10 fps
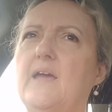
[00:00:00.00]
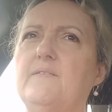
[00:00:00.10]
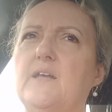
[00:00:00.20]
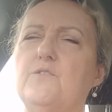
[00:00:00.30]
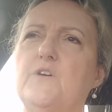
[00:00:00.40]

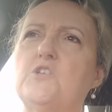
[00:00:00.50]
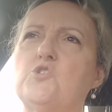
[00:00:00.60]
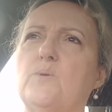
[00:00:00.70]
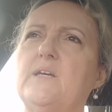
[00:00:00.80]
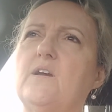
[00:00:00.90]
And then
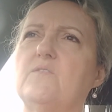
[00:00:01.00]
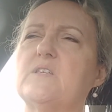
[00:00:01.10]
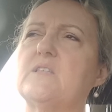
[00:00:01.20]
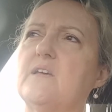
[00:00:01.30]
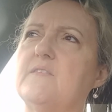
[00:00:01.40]
eventually,
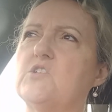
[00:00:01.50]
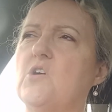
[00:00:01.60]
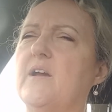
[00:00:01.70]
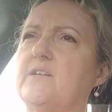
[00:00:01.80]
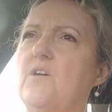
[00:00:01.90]
obviously, the
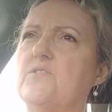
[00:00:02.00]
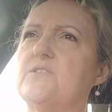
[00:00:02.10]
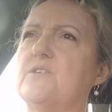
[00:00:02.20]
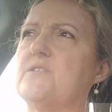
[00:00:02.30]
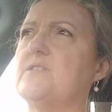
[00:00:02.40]

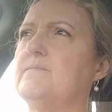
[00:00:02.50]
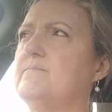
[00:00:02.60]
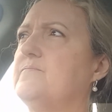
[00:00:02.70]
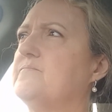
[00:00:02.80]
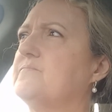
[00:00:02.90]
diagnosis.
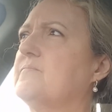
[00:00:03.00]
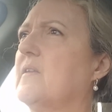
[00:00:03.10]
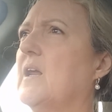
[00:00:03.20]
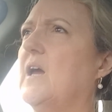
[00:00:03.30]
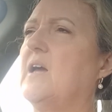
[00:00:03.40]

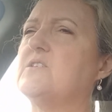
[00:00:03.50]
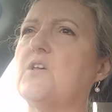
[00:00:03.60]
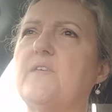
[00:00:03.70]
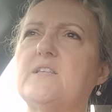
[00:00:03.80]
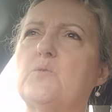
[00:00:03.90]
And
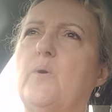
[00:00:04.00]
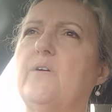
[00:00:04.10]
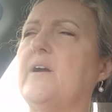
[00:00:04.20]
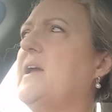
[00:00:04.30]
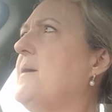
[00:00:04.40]
so that's
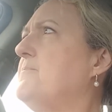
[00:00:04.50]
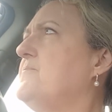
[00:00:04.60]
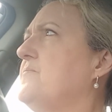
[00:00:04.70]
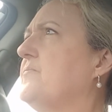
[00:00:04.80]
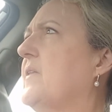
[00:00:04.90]
where I
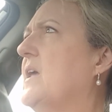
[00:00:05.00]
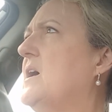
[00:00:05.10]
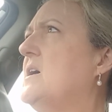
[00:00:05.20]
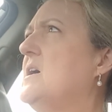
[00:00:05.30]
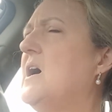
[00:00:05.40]

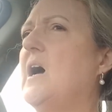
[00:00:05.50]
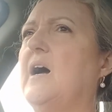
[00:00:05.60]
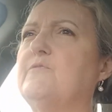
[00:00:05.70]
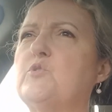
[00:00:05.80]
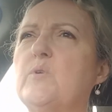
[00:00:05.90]
am.
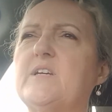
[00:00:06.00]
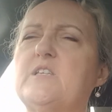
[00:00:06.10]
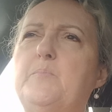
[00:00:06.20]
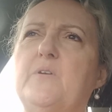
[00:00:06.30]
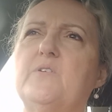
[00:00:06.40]
After
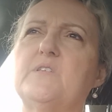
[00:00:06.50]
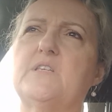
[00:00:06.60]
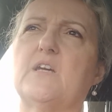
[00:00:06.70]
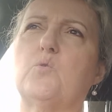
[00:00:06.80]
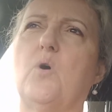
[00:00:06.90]

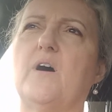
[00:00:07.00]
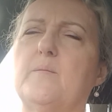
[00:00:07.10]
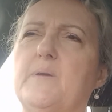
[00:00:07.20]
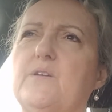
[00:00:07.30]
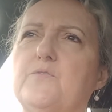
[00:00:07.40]
experiencing quite
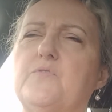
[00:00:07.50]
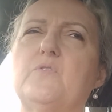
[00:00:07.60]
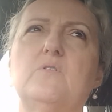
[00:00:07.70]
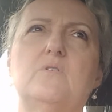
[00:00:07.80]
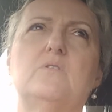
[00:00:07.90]
a bit of
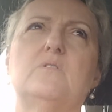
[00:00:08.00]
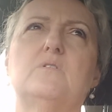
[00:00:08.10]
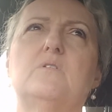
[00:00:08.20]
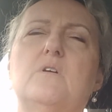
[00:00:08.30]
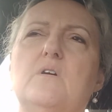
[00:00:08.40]

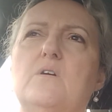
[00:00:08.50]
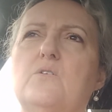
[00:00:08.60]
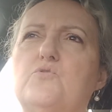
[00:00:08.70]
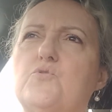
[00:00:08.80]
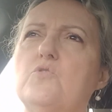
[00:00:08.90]

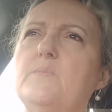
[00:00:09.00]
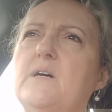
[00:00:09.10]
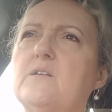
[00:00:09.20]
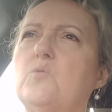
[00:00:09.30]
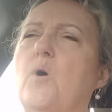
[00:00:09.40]

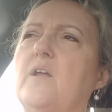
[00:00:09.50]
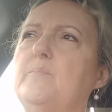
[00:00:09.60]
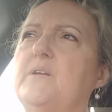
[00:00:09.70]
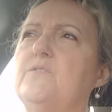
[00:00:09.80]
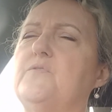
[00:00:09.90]
trauma, quite
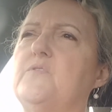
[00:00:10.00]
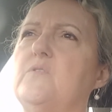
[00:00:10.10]
a bit of